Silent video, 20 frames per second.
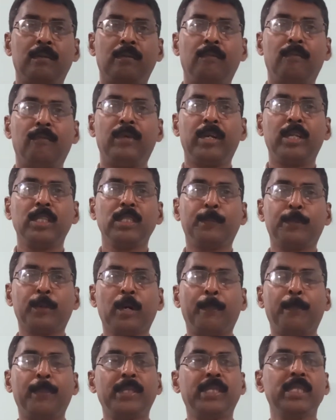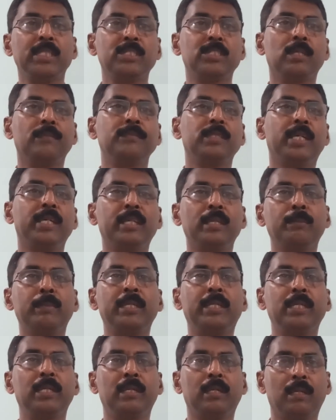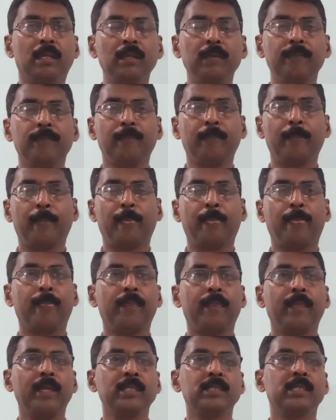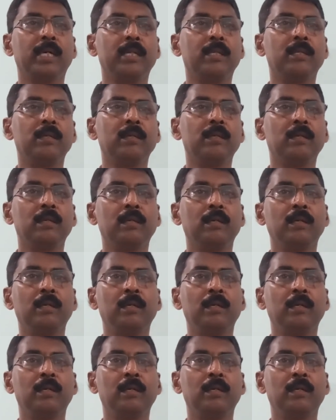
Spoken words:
One of the properties of genetic material is that